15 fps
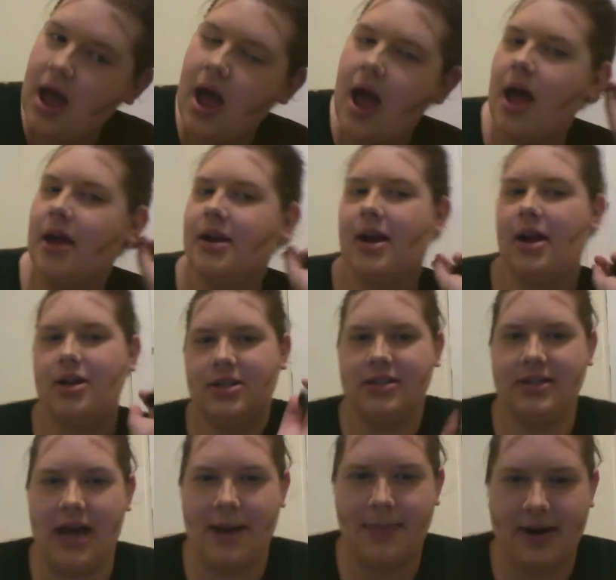And not just
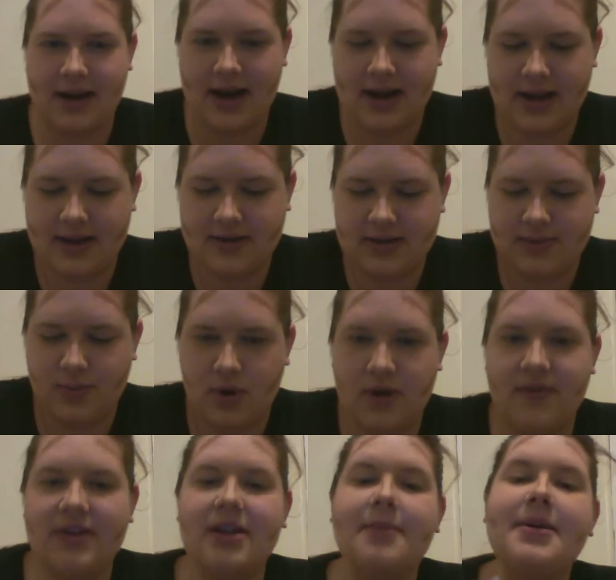that, but it kind of gives it more of a
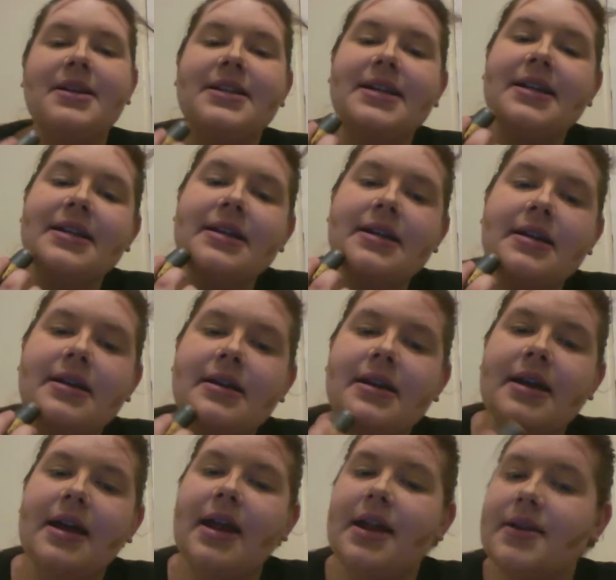dimension.
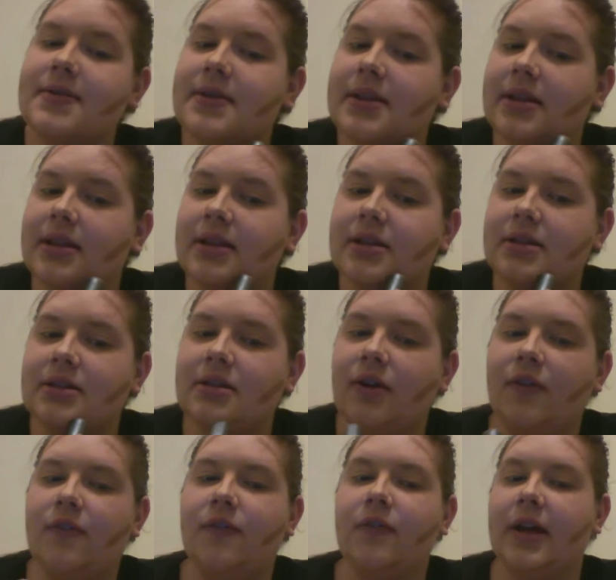And I do just little
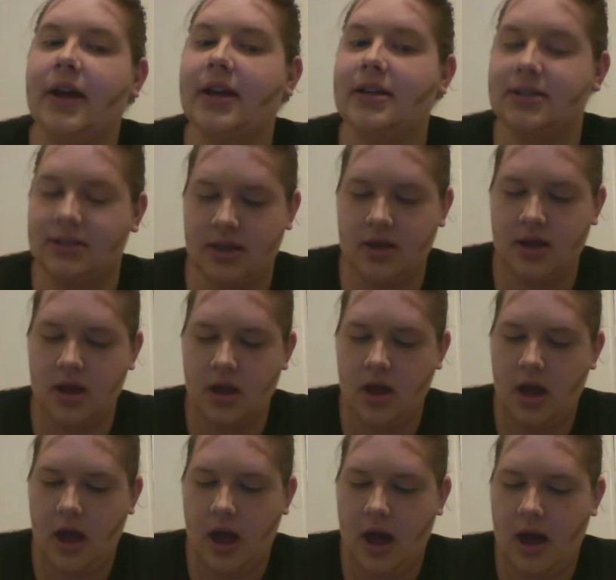flicks.
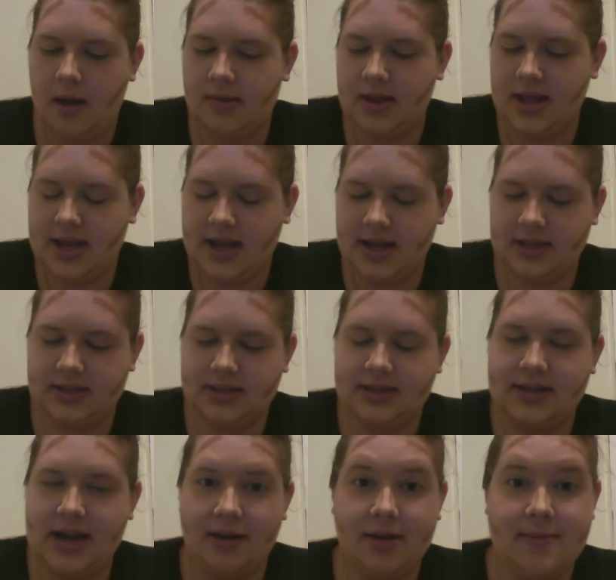The thing is,
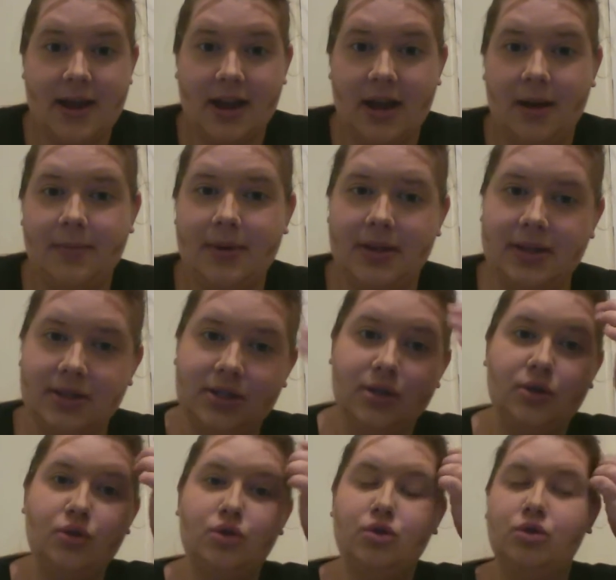Tyra makeup is
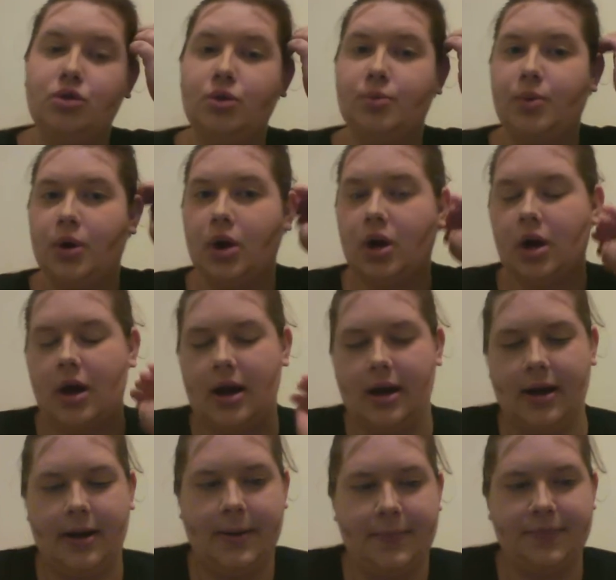super,
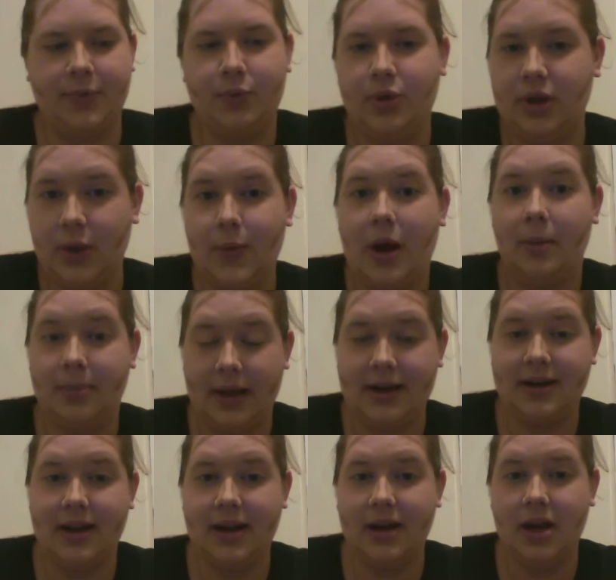really well
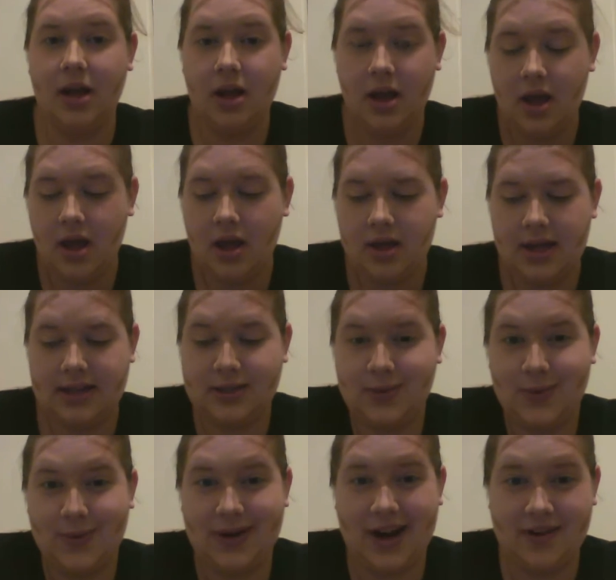blended. And that's what
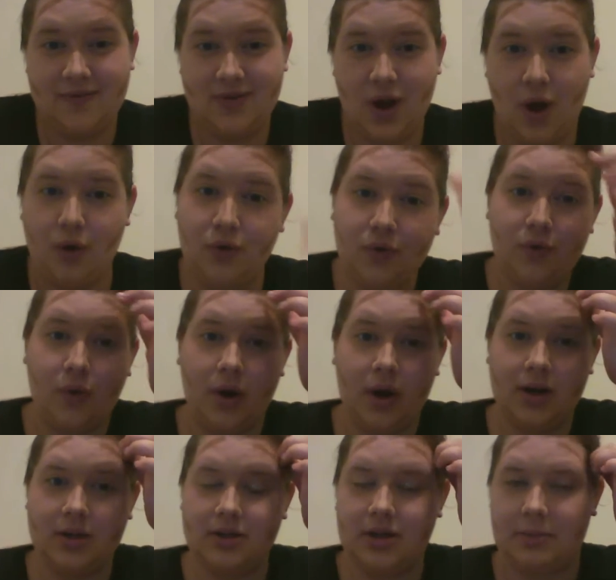we're kind of known for.
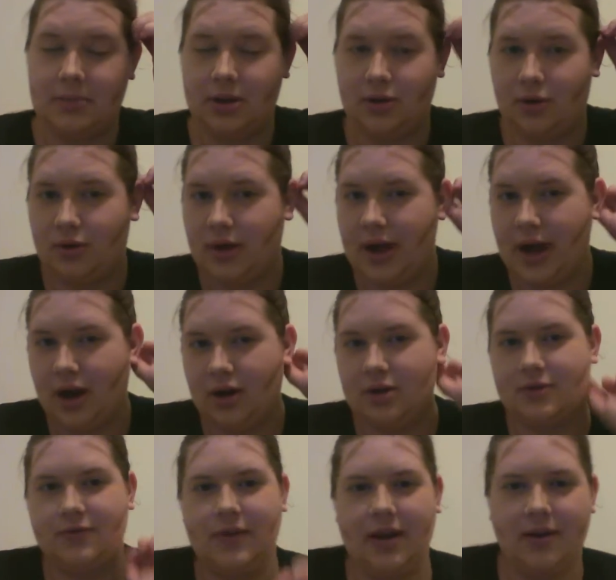So my little hair is
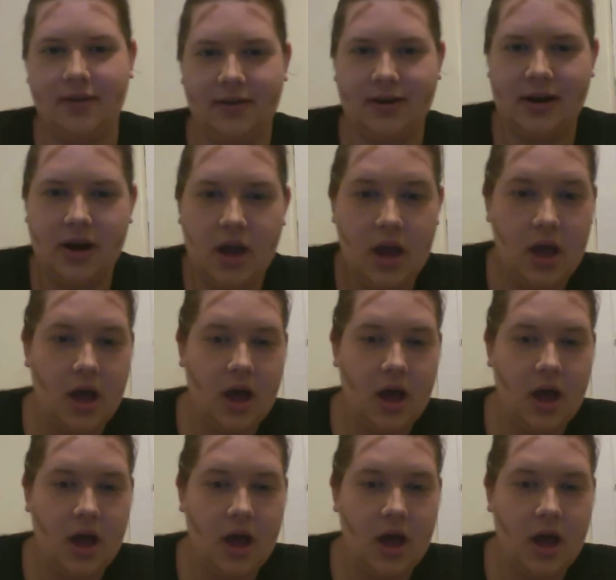flying around.